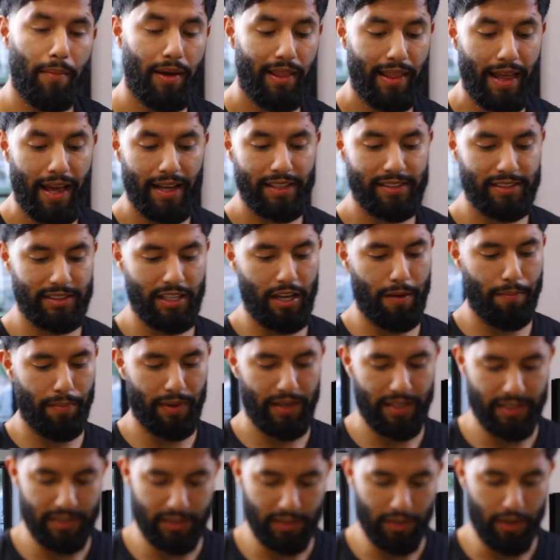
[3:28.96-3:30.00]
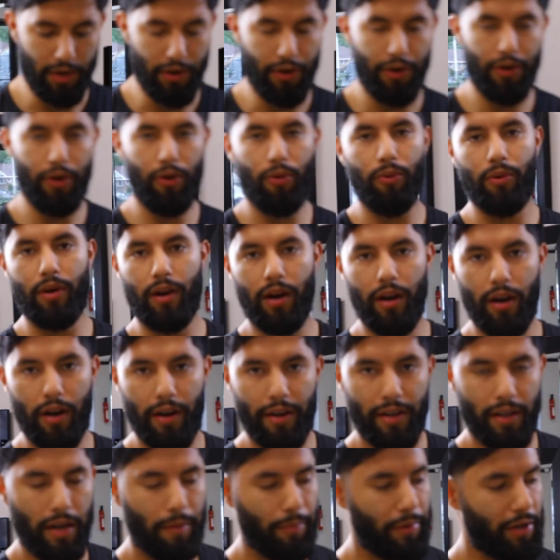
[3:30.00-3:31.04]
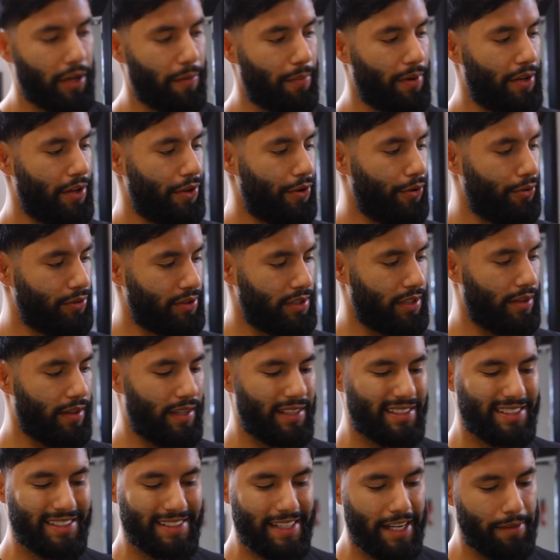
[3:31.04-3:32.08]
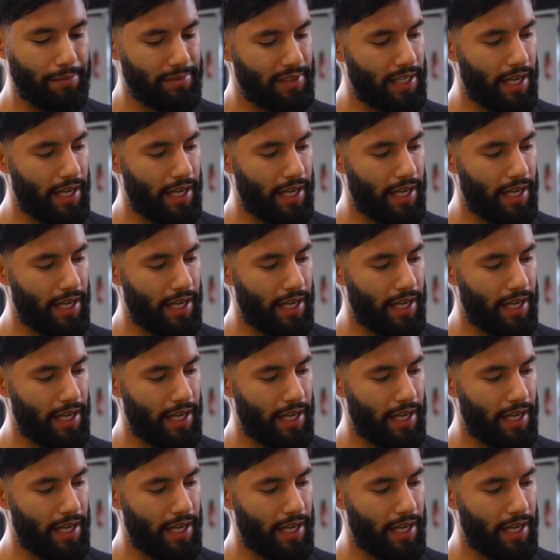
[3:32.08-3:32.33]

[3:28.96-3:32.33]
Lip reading: My last step is no guard. I'm gonna be using the same